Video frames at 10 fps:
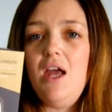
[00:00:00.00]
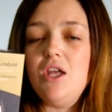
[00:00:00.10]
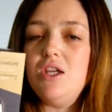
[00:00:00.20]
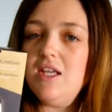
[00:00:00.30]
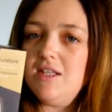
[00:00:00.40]

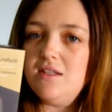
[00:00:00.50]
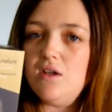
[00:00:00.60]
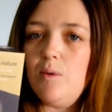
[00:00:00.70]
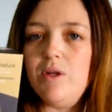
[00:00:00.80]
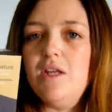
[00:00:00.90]
you need to
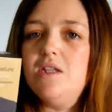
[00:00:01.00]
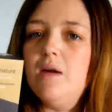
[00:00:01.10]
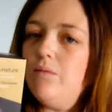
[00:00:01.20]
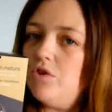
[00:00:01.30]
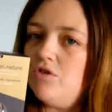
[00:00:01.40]
know what their
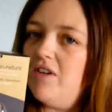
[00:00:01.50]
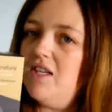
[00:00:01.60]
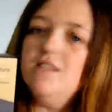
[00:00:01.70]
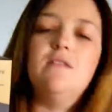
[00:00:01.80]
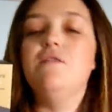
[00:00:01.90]
temperature
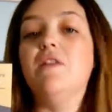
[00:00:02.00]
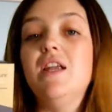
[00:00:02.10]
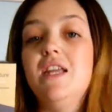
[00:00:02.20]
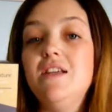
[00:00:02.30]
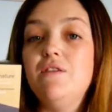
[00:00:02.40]
is, if they
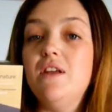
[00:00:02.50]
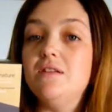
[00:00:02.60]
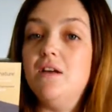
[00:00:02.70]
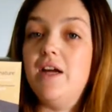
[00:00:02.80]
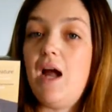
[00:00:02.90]
need things
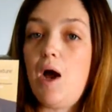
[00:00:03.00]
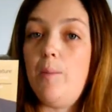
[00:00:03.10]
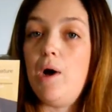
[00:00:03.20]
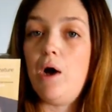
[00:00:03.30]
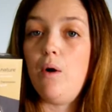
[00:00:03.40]
like
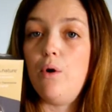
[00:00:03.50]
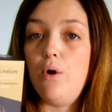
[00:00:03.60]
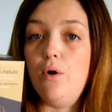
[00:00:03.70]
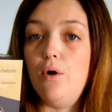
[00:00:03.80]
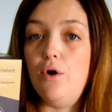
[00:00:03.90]
Calpol
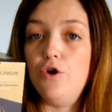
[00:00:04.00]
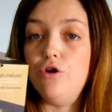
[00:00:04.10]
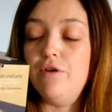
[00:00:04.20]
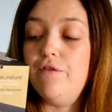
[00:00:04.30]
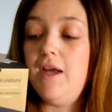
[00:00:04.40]
or
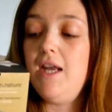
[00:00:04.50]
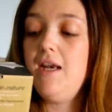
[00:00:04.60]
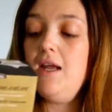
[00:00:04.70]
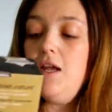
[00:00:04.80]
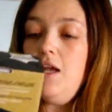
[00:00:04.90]

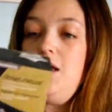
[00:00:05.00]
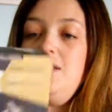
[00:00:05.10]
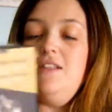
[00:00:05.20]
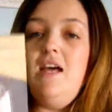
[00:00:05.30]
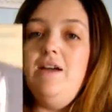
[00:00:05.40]
Nurofen.
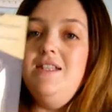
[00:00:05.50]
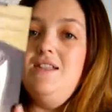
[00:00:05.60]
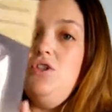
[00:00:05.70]
So that is the